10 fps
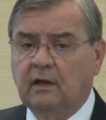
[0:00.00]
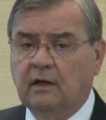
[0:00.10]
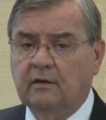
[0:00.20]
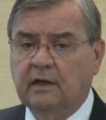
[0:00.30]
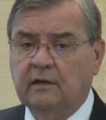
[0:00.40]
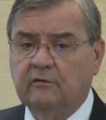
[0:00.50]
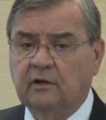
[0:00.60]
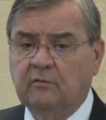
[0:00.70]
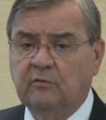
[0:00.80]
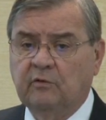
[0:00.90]
uh, that
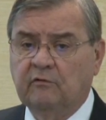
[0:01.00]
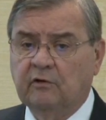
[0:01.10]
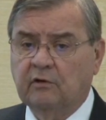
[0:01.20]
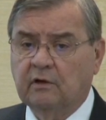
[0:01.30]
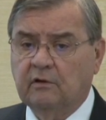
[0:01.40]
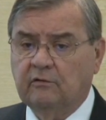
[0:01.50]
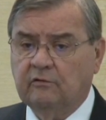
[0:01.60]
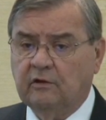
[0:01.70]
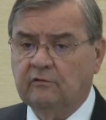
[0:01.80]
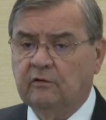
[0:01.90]
seem to be very
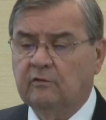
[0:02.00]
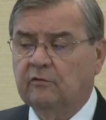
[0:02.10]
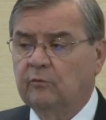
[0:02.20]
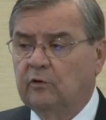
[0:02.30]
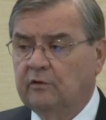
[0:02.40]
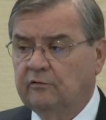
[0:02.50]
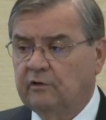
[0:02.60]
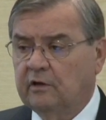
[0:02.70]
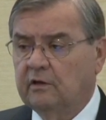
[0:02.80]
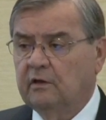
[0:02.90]
consistent from one
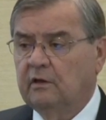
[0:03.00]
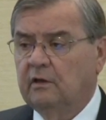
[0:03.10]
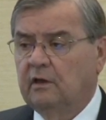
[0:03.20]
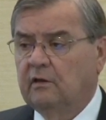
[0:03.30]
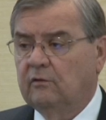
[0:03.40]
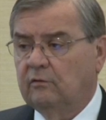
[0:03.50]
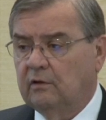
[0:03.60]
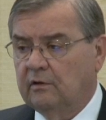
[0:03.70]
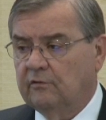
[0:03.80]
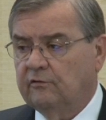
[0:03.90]
setting to
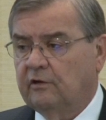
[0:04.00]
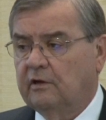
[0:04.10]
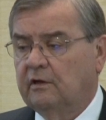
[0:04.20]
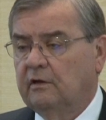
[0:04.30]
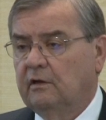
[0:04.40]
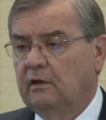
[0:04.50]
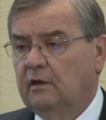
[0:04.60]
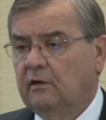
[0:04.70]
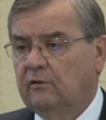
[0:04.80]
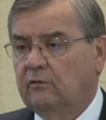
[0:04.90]
another setting
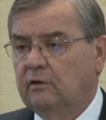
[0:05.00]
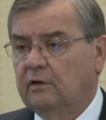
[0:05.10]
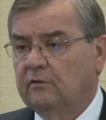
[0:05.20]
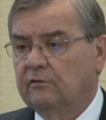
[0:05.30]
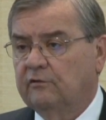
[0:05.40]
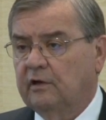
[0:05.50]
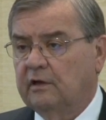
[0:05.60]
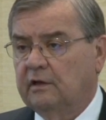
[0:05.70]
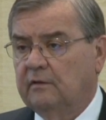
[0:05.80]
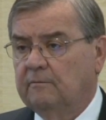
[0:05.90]
to another
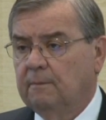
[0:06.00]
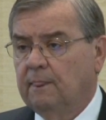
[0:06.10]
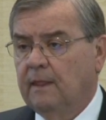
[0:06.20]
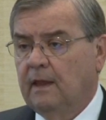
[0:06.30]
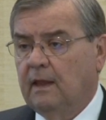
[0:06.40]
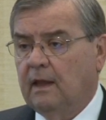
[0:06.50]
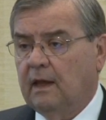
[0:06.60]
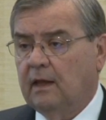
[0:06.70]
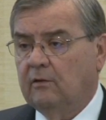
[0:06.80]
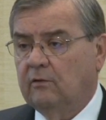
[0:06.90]
setting.
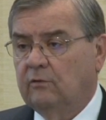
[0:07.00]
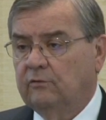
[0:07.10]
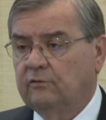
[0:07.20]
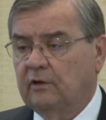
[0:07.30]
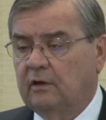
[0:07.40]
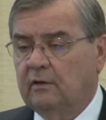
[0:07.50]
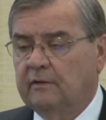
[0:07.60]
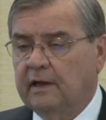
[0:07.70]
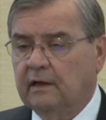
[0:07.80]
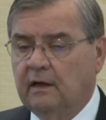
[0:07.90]
And those, uh,
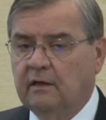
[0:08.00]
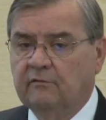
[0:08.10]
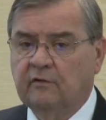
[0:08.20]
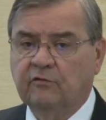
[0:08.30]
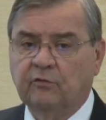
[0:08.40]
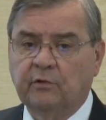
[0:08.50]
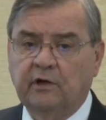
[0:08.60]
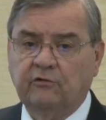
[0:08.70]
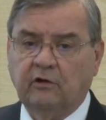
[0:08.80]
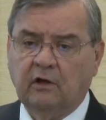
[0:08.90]
that kind of
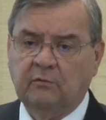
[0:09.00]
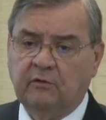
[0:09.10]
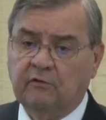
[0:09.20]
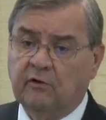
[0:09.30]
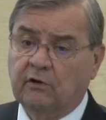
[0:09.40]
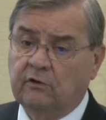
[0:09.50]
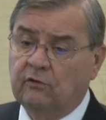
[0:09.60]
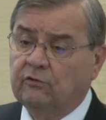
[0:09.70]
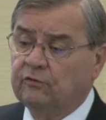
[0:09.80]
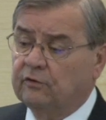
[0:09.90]
information can be very
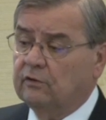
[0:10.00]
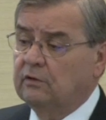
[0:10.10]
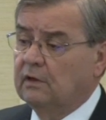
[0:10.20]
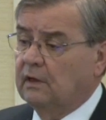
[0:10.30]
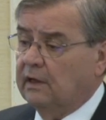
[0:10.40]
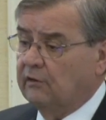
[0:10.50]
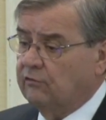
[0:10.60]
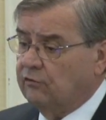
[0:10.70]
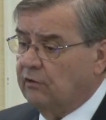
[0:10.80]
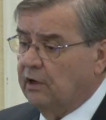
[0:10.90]
useful as
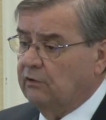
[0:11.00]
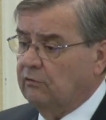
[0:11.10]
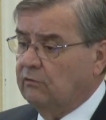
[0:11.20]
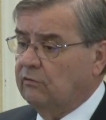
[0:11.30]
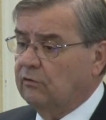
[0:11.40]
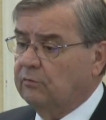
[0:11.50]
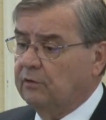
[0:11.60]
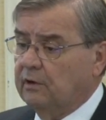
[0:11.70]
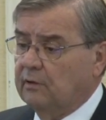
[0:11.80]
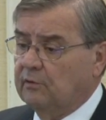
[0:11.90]
you're trying to
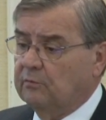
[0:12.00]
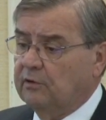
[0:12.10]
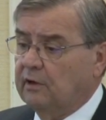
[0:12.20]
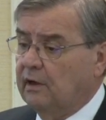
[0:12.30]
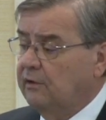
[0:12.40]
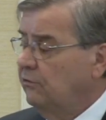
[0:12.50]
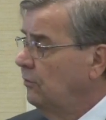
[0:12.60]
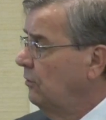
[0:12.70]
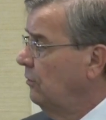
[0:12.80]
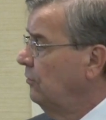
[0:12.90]
interpret
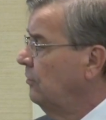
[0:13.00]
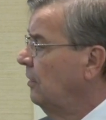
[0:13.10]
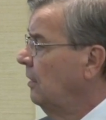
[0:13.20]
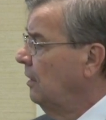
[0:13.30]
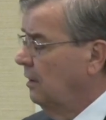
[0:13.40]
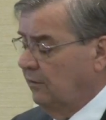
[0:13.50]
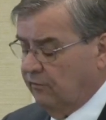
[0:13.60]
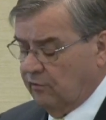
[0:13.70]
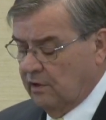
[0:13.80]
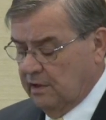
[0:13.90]
MMPI-2s in a
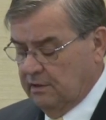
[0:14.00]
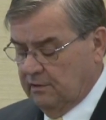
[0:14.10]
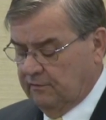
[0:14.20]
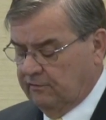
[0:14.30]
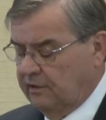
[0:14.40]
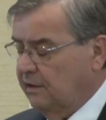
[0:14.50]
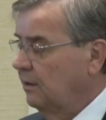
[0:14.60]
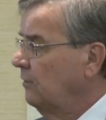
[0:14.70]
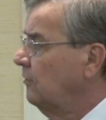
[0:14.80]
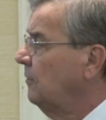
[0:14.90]
variety of
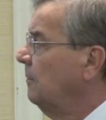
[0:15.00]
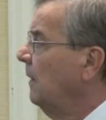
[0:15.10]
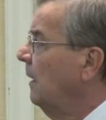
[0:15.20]
settings.